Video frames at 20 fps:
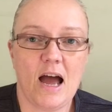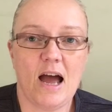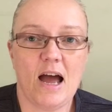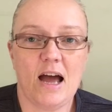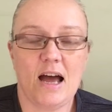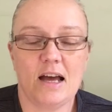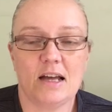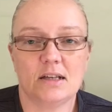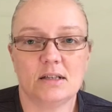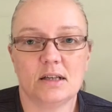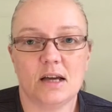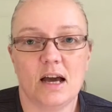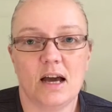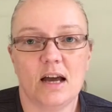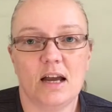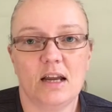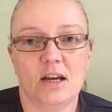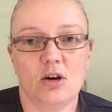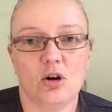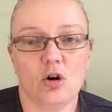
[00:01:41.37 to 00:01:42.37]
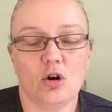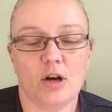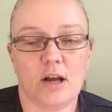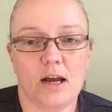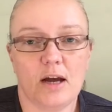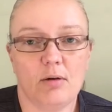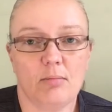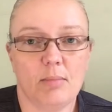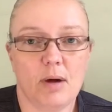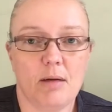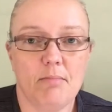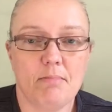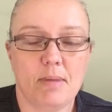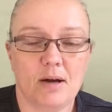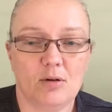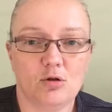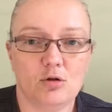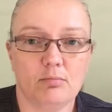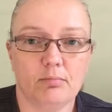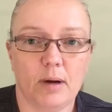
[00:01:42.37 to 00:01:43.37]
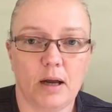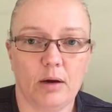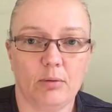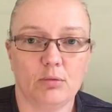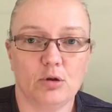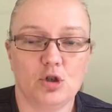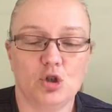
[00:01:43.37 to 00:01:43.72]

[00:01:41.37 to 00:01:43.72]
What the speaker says: and I got out my mountain bike,